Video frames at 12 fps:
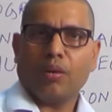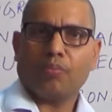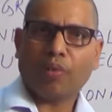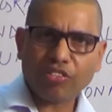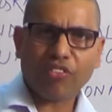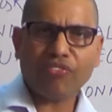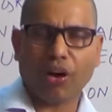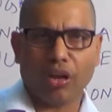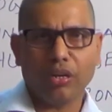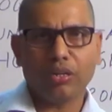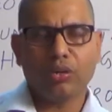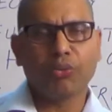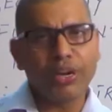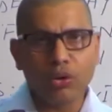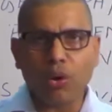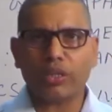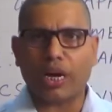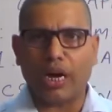First of all, we
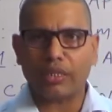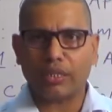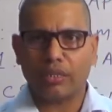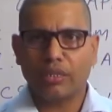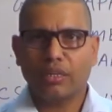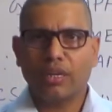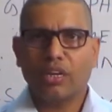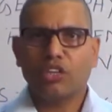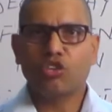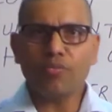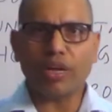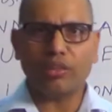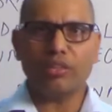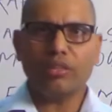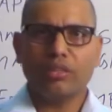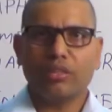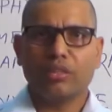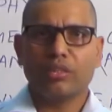know that humans